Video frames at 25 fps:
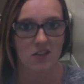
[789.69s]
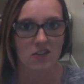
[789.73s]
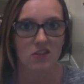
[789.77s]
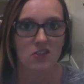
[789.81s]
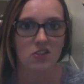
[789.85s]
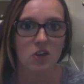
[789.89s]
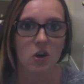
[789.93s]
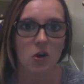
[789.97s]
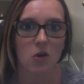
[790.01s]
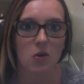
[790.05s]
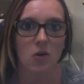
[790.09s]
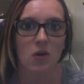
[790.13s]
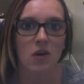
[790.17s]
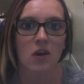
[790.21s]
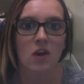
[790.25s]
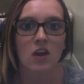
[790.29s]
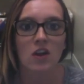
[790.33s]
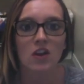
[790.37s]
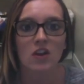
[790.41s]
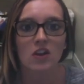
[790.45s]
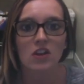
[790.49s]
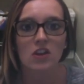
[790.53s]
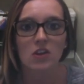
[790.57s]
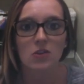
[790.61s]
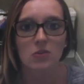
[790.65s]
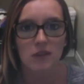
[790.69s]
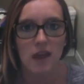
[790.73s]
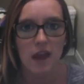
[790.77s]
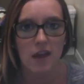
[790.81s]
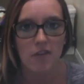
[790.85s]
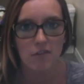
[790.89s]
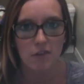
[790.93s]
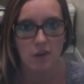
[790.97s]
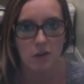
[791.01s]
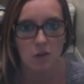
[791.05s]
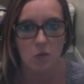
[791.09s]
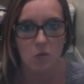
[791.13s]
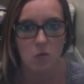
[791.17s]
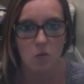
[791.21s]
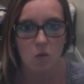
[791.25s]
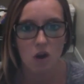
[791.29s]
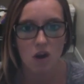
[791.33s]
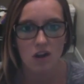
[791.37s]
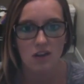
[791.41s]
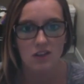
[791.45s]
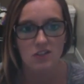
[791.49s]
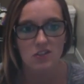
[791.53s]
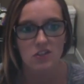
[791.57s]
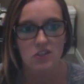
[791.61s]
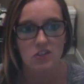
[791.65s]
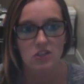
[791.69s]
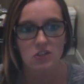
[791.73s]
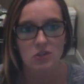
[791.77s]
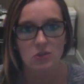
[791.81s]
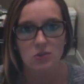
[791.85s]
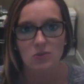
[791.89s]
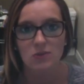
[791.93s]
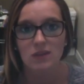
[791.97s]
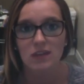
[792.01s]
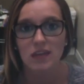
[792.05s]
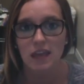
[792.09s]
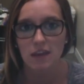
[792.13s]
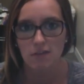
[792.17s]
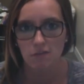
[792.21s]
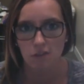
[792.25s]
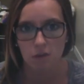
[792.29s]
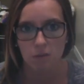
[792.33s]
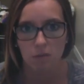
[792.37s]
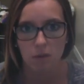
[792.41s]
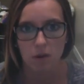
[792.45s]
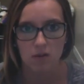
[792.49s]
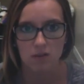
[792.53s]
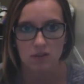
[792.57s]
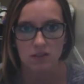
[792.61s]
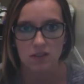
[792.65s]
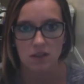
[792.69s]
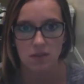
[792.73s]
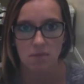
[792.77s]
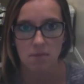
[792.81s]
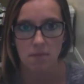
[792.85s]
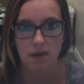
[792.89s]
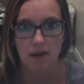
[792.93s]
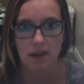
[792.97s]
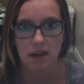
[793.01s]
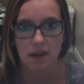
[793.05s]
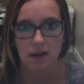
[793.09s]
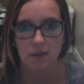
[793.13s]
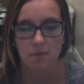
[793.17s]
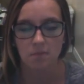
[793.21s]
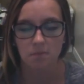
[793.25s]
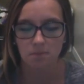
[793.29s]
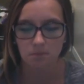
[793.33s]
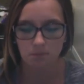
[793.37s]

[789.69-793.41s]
So you never want to give up on somebody.